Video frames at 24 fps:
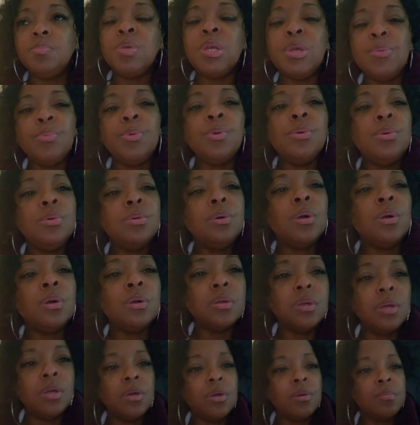people
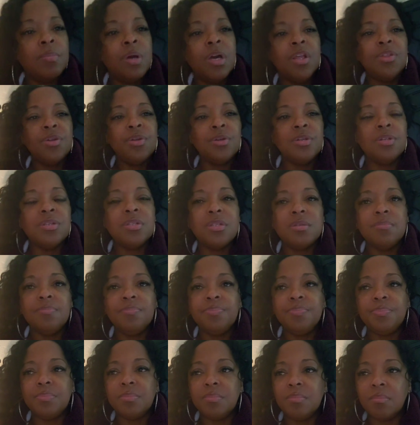or mothers
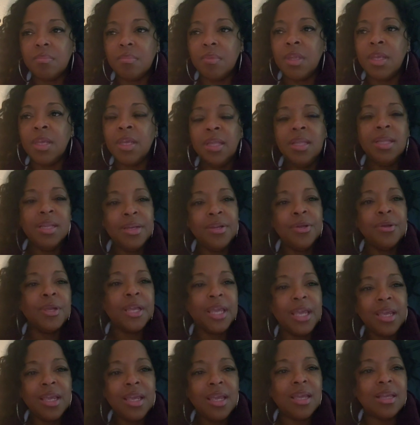killing their
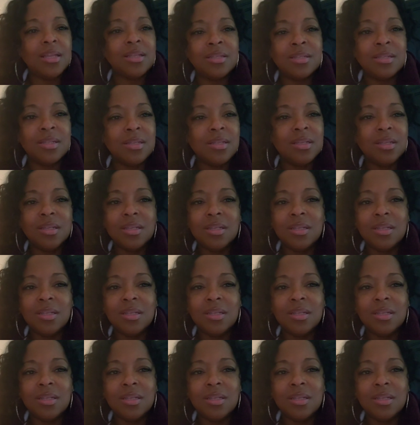kids.